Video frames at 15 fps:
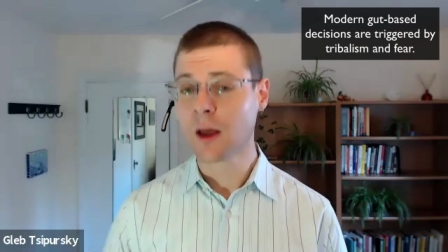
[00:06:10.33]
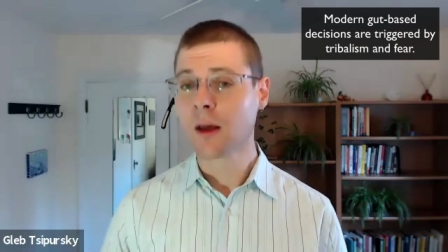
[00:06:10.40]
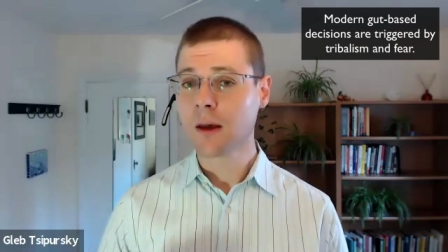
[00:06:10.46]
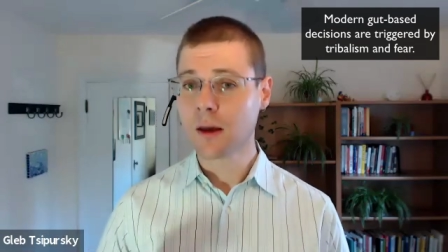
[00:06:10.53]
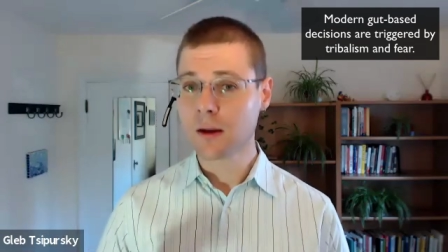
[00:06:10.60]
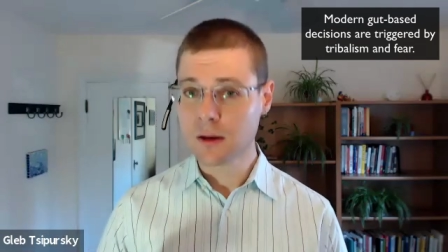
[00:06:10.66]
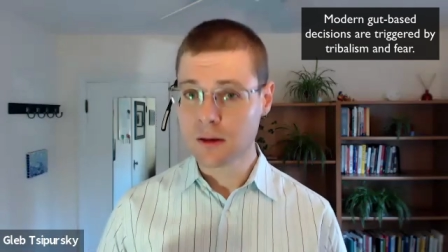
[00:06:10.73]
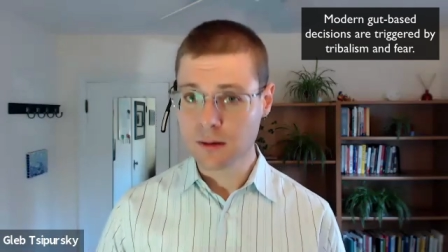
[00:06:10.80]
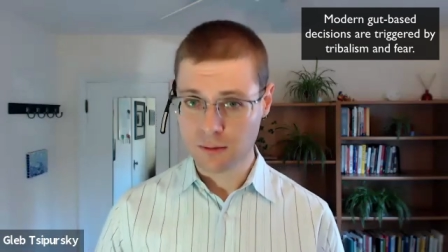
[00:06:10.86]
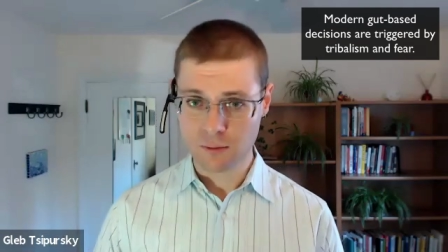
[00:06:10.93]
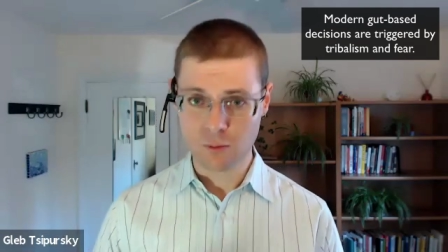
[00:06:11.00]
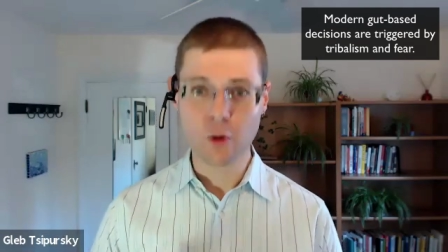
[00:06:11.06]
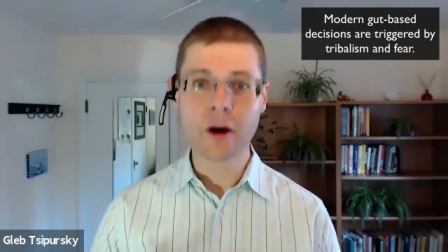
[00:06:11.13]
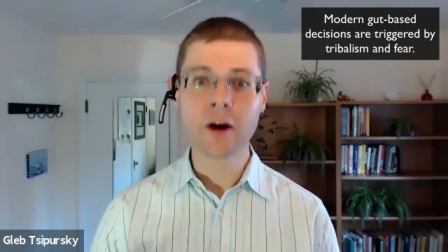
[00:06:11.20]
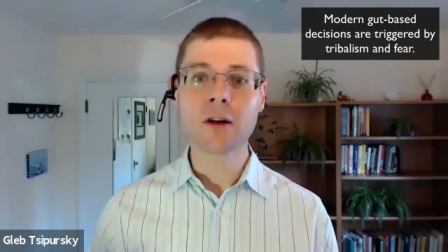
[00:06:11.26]
It,
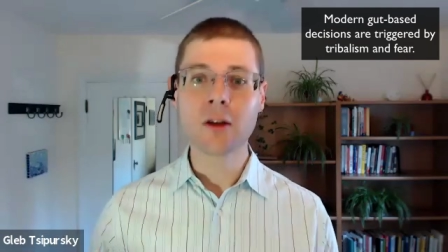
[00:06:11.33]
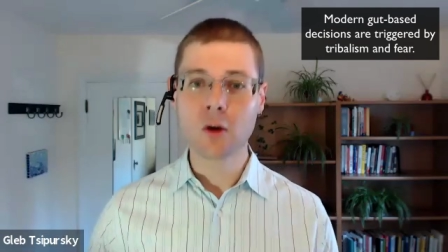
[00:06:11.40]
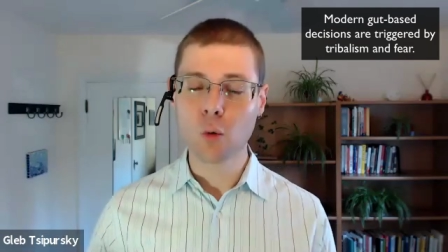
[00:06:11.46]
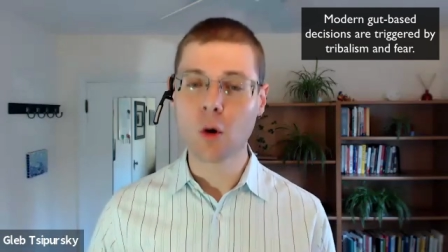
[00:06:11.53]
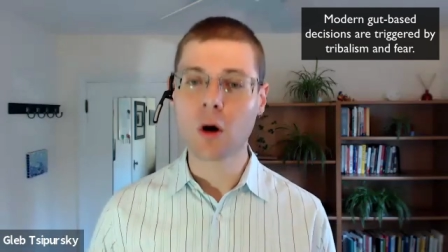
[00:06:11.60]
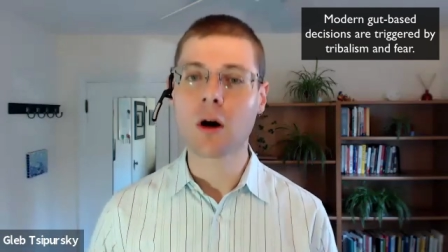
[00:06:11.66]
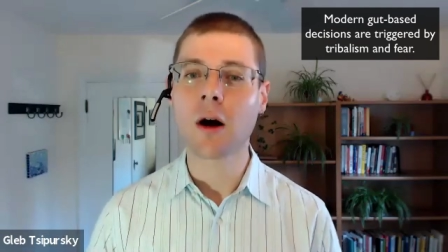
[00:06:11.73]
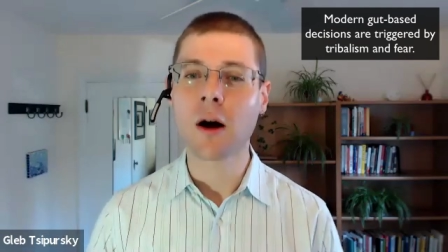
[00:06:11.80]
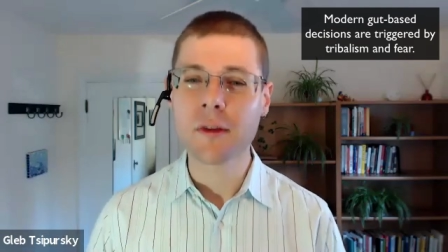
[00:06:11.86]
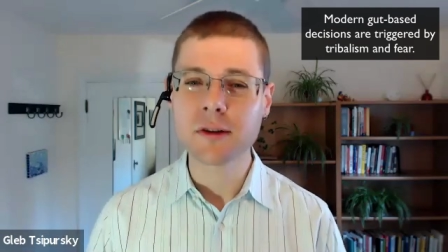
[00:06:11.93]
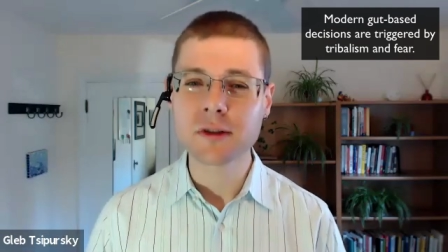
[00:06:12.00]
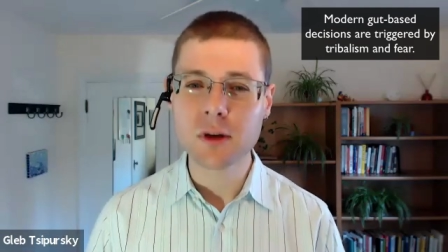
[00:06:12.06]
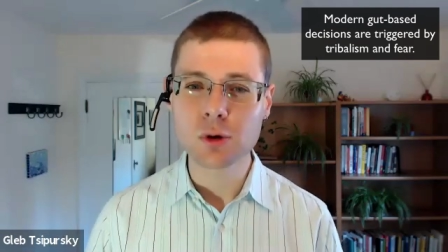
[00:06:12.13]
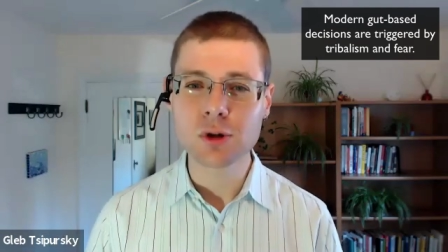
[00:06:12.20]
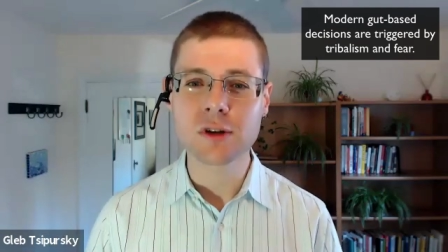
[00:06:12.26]
where you were on the
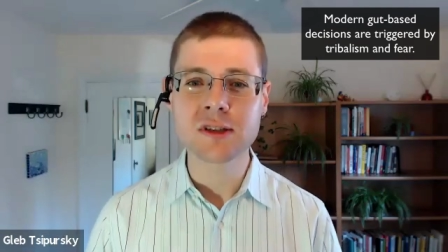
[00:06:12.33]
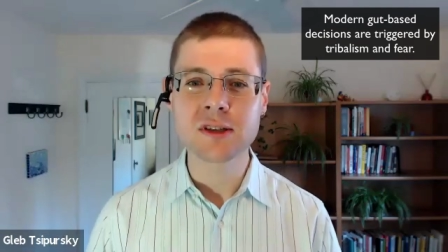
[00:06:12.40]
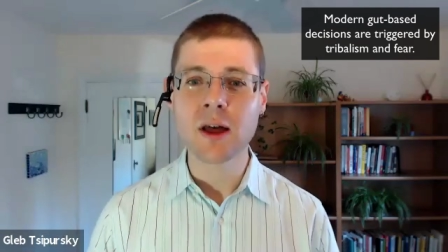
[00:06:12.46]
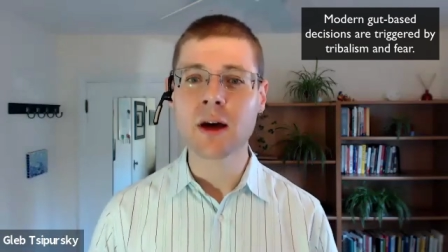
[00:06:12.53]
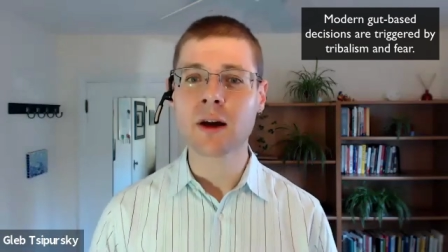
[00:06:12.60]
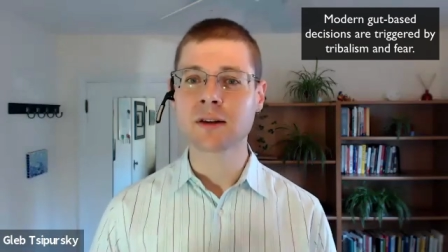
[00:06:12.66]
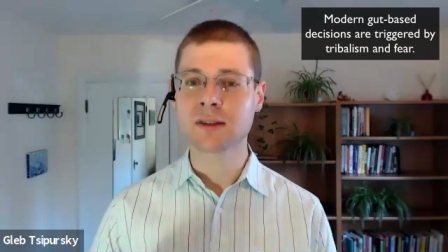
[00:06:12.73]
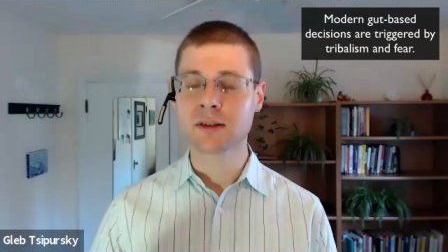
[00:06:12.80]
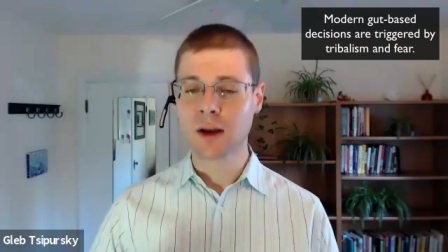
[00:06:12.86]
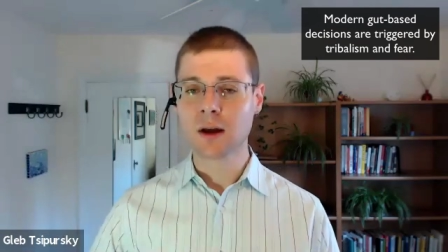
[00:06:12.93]
social status